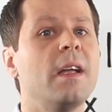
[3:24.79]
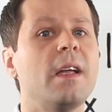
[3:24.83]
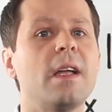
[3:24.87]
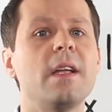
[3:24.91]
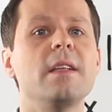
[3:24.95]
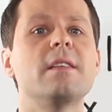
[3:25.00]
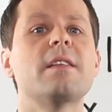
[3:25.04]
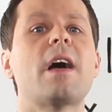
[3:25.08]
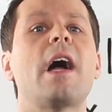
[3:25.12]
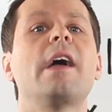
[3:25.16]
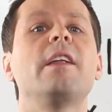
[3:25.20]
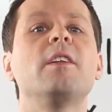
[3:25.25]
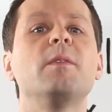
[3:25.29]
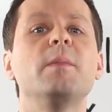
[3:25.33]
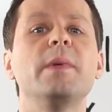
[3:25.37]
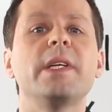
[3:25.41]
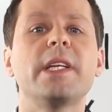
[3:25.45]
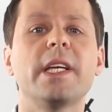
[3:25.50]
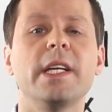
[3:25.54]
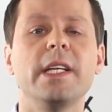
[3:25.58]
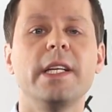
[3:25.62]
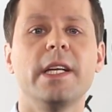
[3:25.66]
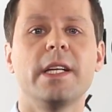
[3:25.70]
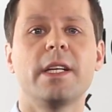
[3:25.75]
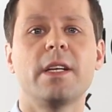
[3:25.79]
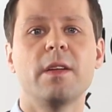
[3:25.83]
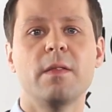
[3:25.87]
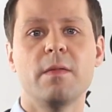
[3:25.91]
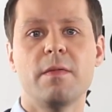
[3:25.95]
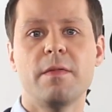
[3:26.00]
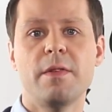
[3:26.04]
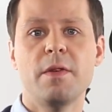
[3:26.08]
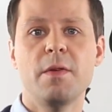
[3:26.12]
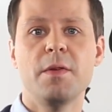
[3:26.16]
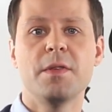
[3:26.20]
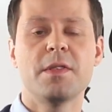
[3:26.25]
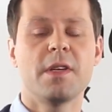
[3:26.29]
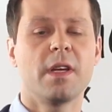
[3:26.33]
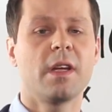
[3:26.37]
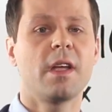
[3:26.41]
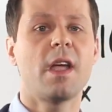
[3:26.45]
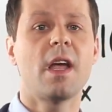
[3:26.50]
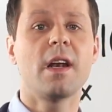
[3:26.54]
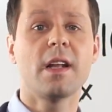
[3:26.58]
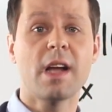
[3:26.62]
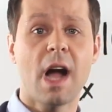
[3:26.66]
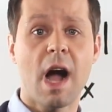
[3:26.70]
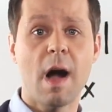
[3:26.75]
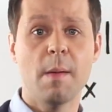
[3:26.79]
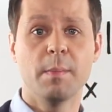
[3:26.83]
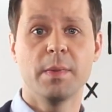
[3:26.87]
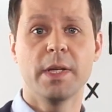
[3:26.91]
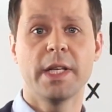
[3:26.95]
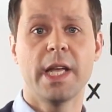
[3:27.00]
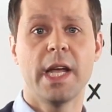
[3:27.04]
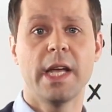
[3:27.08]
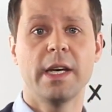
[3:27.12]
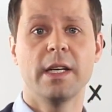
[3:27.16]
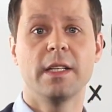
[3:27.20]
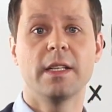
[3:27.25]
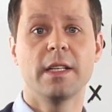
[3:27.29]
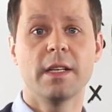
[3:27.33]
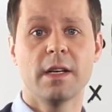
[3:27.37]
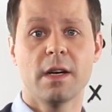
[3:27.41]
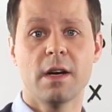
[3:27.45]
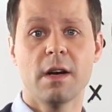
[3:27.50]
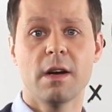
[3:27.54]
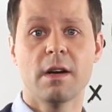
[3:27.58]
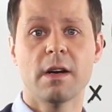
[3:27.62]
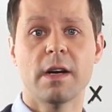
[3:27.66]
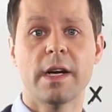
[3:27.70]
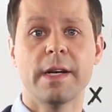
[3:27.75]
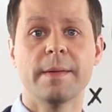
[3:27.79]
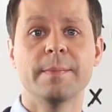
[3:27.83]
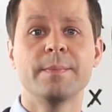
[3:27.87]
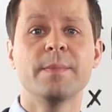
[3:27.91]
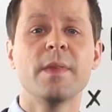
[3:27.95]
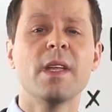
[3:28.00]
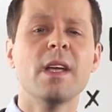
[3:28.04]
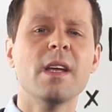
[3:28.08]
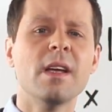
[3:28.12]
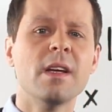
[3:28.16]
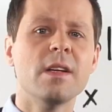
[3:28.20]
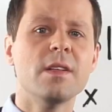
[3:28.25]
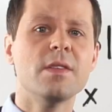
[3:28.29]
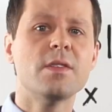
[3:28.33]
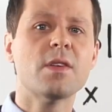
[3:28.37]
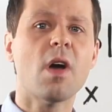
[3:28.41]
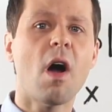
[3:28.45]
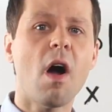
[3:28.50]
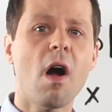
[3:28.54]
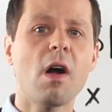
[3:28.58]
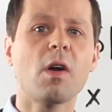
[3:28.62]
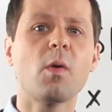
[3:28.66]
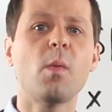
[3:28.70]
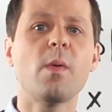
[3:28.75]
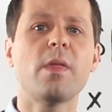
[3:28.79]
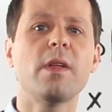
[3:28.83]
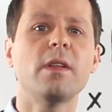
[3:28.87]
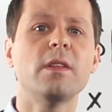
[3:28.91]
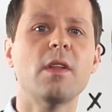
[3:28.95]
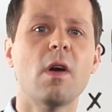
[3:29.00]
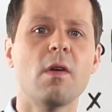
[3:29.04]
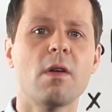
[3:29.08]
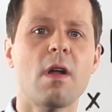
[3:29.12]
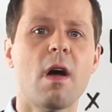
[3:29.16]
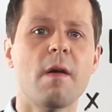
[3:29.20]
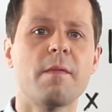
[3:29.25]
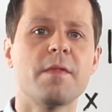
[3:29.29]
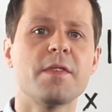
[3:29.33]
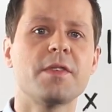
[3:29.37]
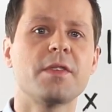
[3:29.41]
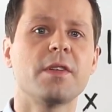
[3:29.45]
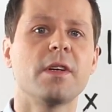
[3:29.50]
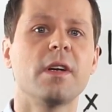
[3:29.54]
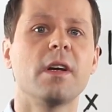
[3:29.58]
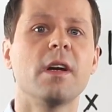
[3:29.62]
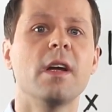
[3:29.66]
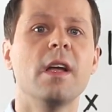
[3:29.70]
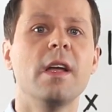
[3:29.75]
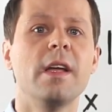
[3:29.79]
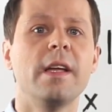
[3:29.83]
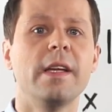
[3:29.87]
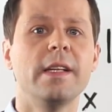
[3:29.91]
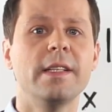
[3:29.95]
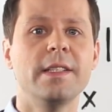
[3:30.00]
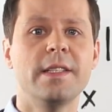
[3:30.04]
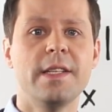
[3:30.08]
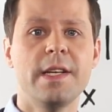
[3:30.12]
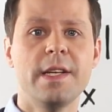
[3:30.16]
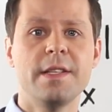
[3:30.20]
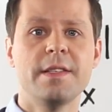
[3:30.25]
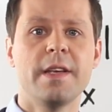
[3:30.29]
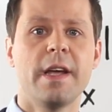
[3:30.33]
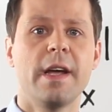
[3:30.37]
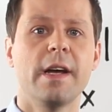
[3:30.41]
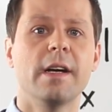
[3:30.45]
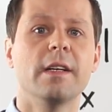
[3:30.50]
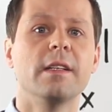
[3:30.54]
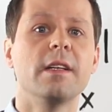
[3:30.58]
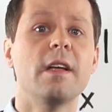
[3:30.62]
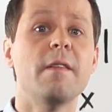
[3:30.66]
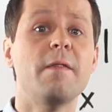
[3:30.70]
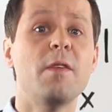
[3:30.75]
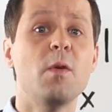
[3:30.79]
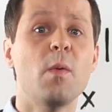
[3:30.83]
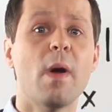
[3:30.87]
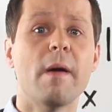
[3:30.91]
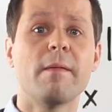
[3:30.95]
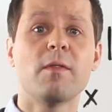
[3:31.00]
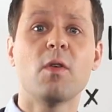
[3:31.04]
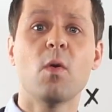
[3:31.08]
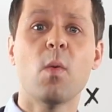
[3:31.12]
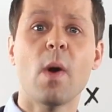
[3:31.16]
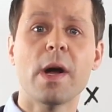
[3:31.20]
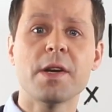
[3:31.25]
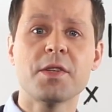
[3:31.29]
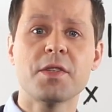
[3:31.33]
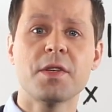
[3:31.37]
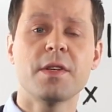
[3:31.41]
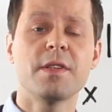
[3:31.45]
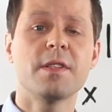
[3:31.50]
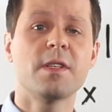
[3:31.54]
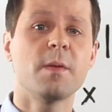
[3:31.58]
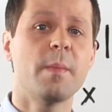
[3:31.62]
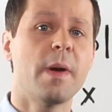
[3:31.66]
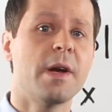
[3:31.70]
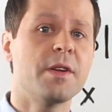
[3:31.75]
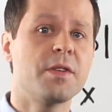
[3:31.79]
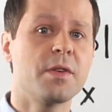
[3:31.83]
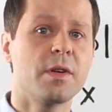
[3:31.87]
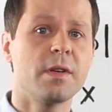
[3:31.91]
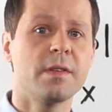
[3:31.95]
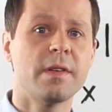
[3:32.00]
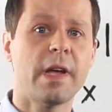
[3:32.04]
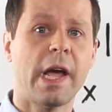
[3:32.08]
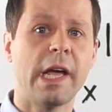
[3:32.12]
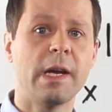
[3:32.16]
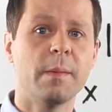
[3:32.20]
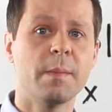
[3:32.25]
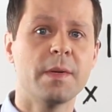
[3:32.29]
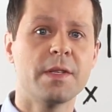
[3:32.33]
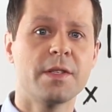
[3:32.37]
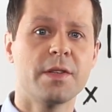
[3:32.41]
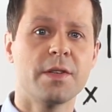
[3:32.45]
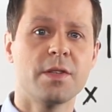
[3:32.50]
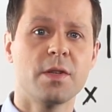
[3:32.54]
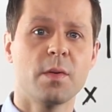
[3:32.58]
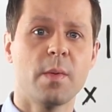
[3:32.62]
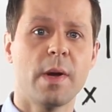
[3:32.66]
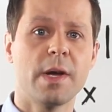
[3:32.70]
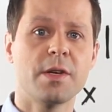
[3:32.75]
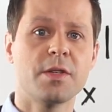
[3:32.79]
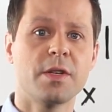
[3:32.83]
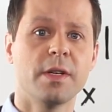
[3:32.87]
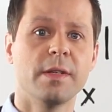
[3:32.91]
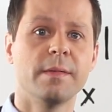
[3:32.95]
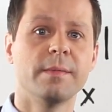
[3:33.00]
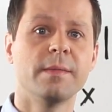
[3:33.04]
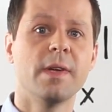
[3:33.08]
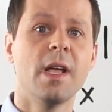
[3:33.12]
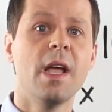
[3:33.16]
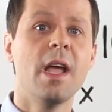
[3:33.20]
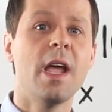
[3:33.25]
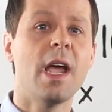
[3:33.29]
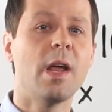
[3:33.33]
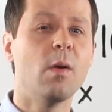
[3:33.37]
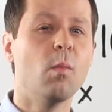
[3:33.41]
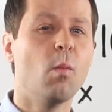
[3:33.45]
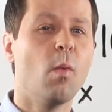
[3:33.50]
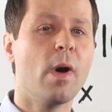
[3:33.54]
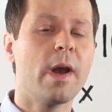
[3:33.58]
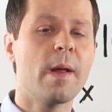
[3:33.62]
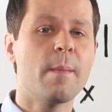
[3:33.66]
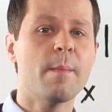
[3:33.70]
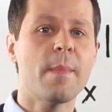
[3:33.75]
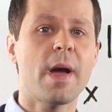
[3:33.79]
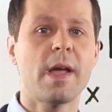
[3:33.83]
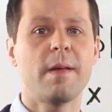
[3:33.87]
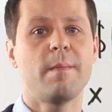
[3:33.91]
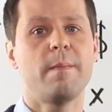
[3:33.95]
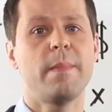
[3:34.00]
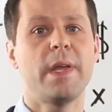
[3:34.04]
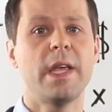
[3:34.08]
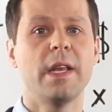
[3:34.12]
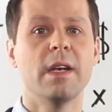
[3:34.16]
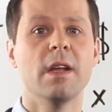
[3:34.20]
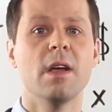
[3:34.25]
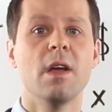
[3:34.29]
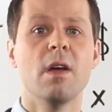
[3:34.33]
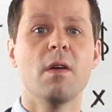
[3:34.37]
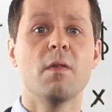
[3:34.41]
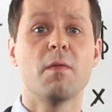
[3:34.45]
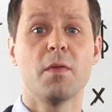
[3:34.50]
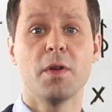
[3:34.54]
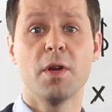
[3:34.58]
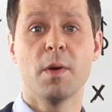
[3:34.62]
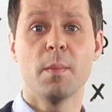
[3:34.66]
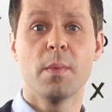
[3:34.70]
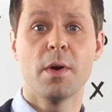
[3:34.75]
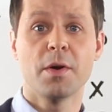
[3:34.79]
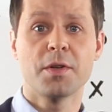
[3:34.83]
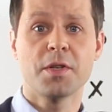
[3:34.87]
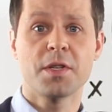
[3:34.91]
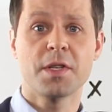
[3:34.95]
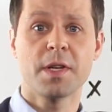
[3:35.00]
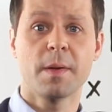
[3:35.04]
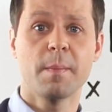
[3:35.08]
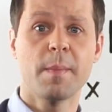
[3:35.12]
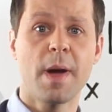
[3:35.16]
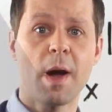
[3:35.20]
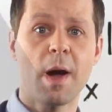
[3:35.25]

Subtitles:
Entitlement can get confusing and complicated in a hurry. Talk with a loan officer in detail if you have questions about your entitlement situation and what it might mean for your purchasing